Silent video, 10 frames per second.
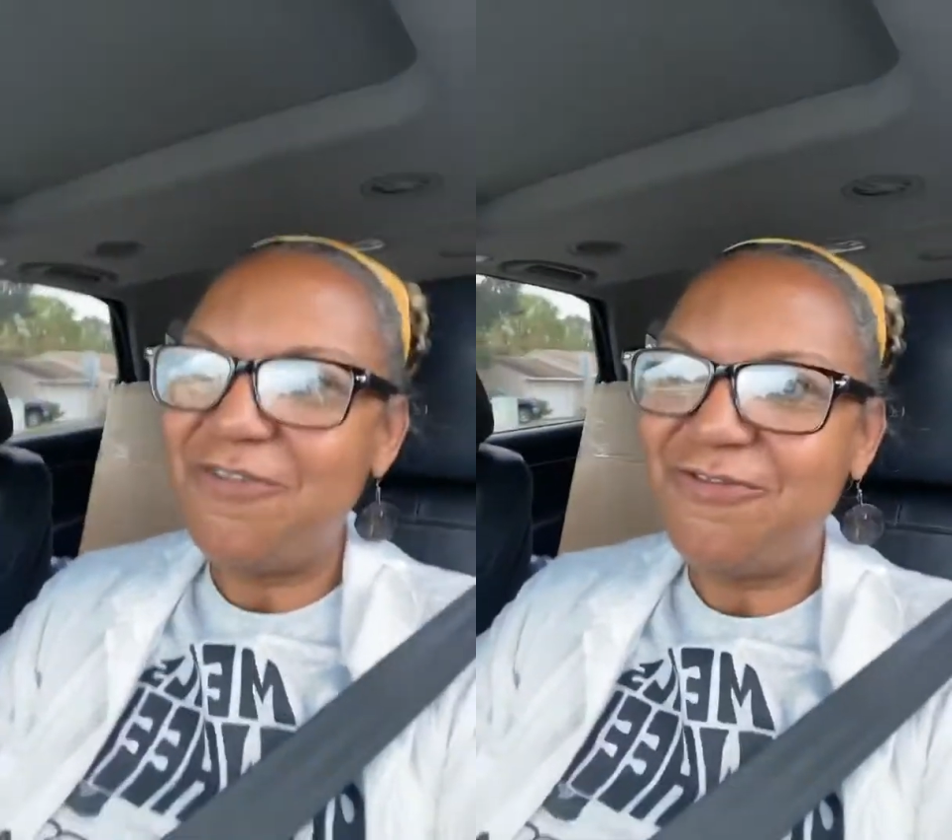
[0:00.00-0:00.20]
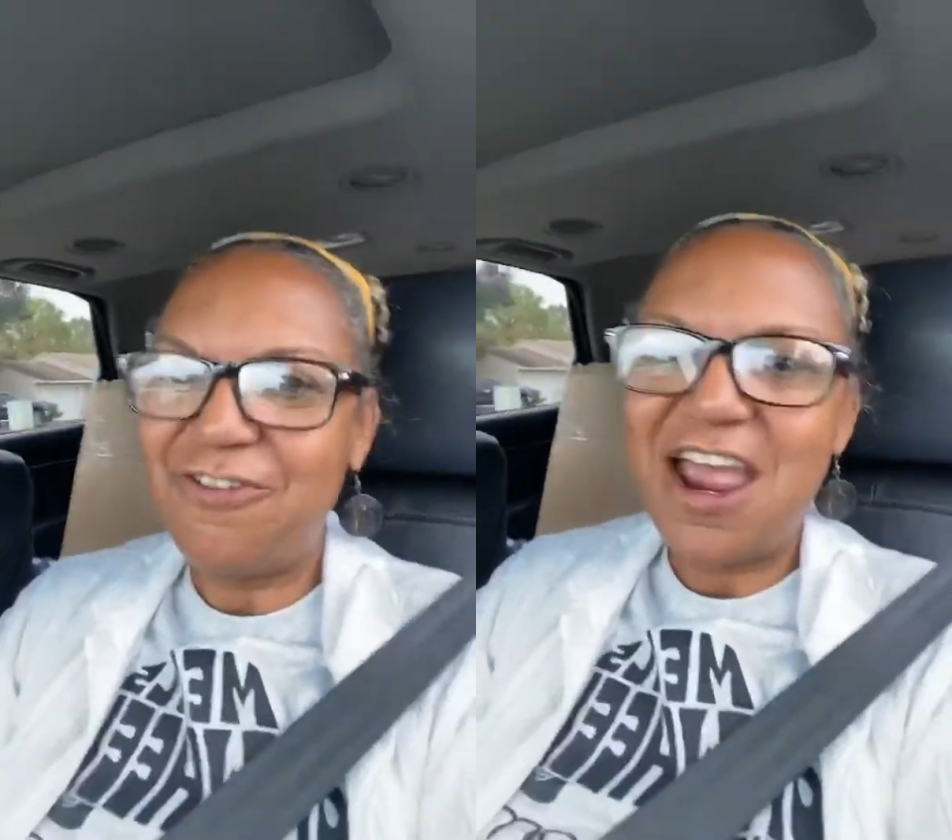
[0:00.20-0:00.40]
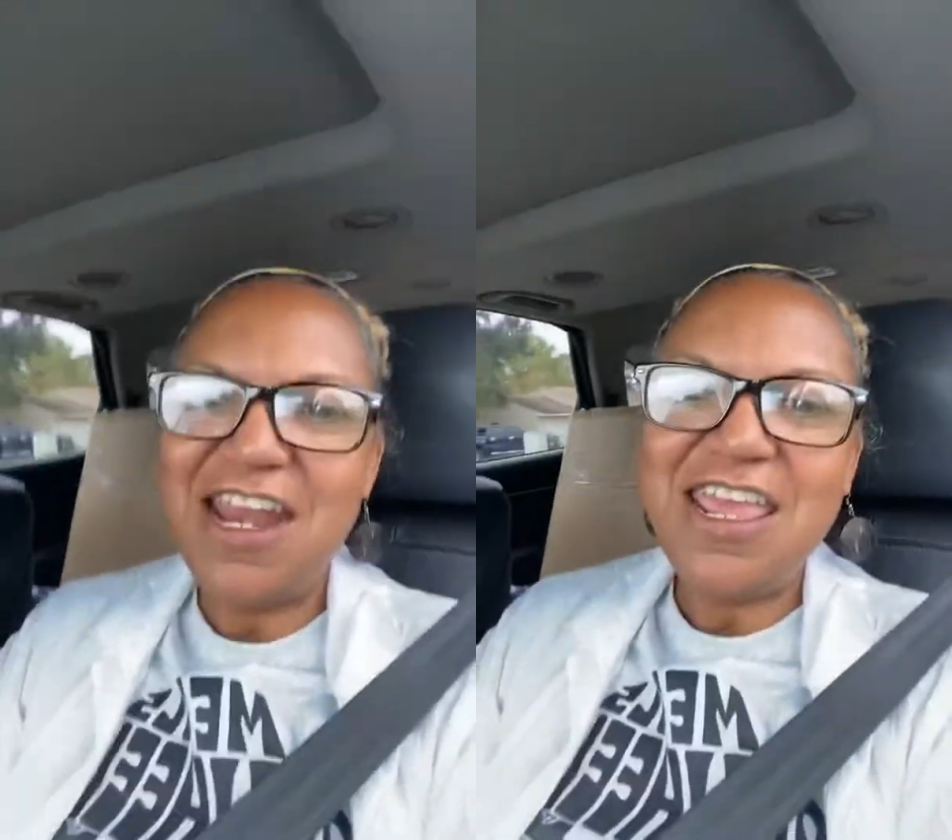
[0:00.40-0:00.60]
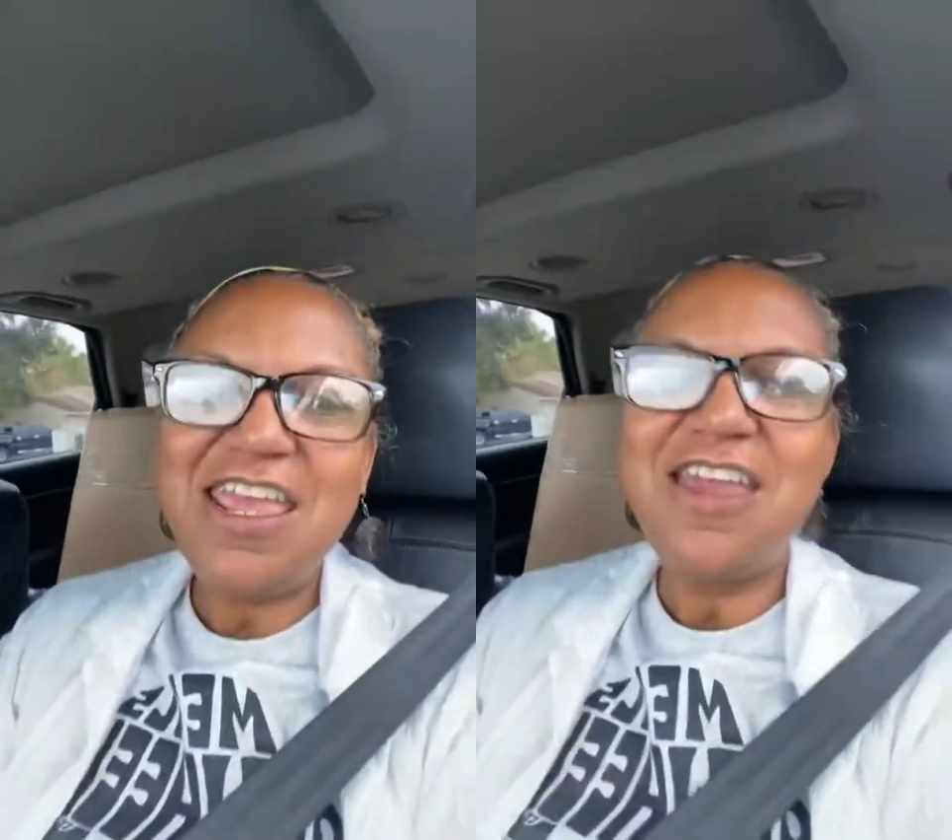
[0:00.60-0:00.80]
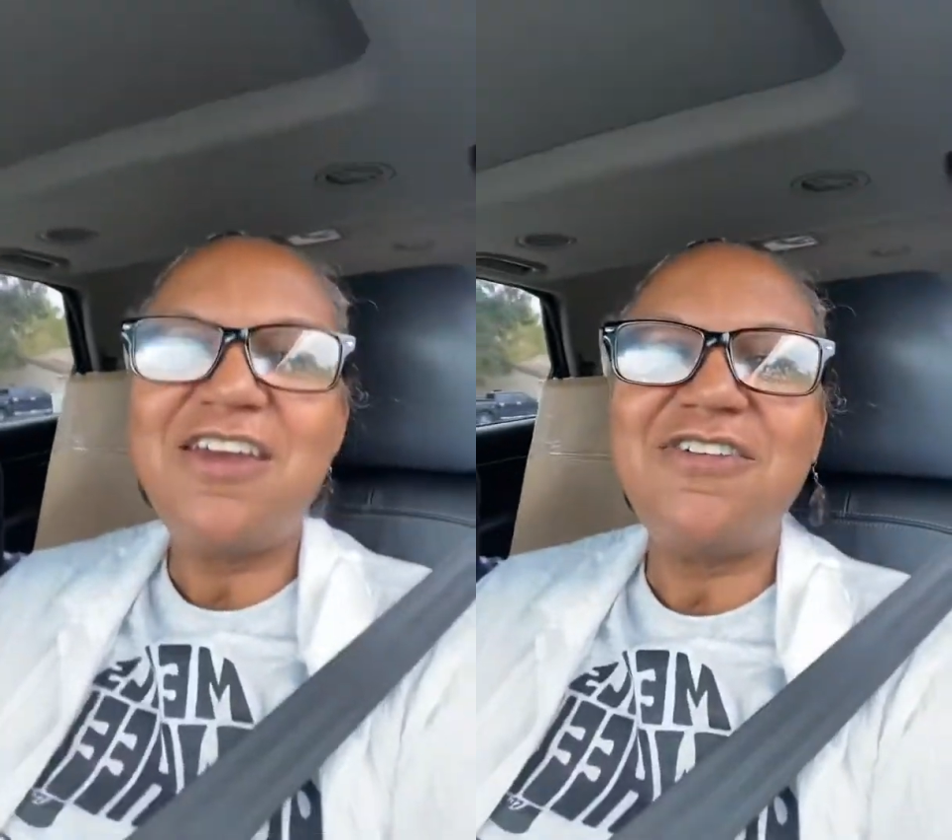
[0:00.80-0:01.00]
Friday
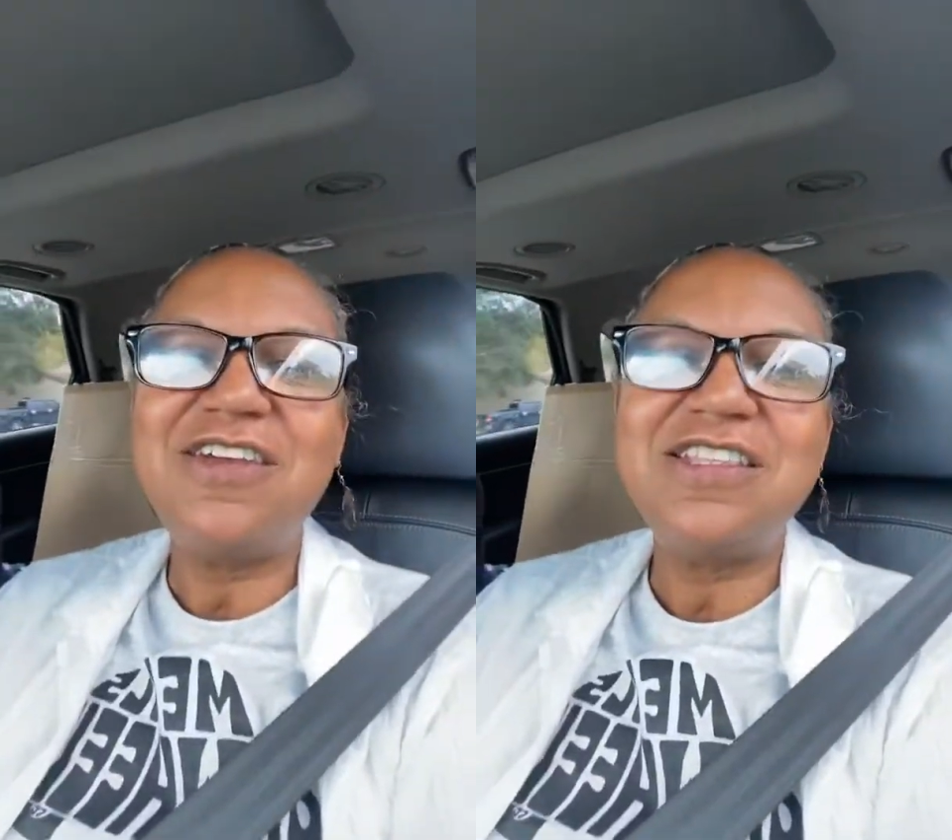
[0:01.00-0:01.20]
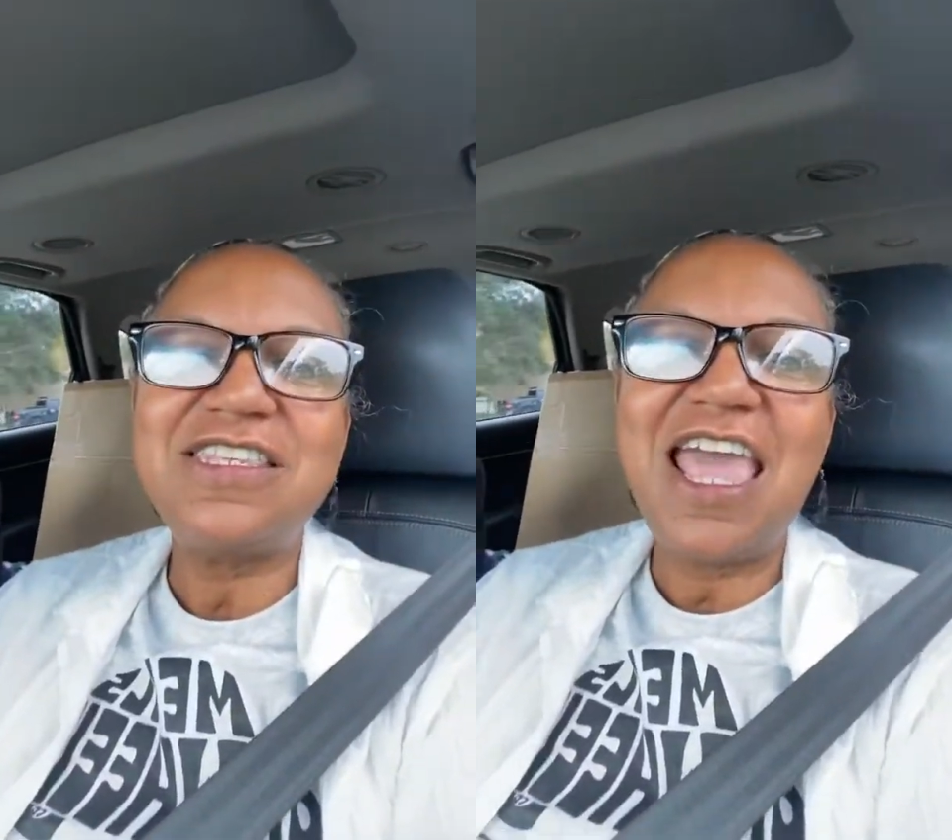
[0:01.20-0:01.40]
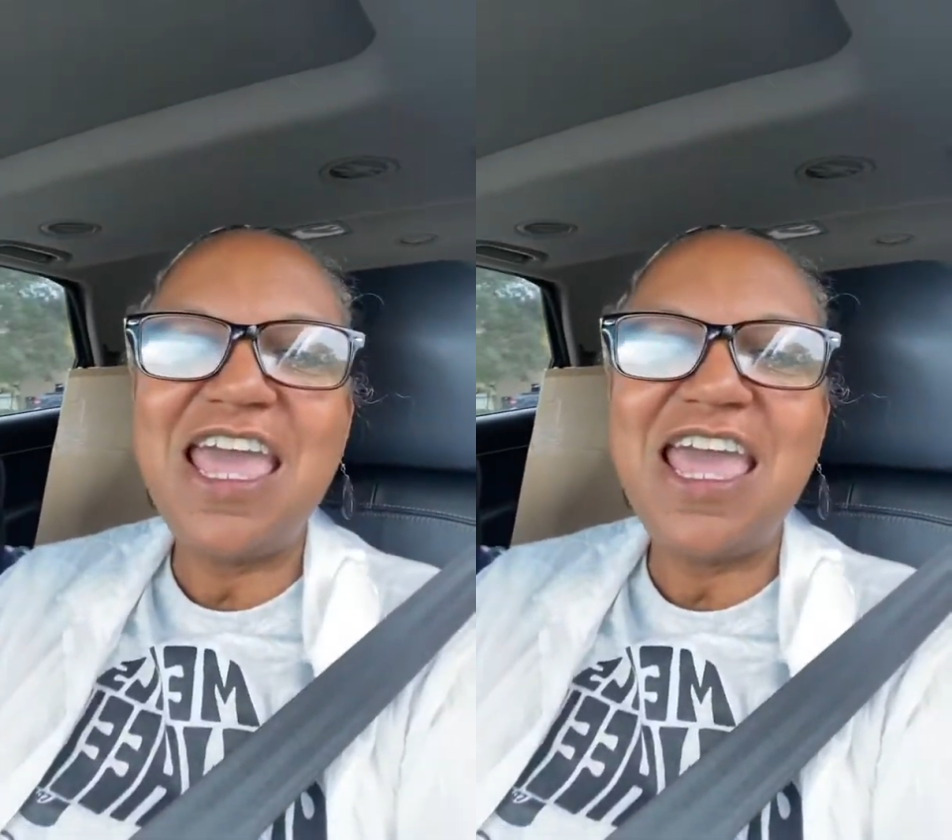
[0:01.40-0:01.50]
errands. Hey,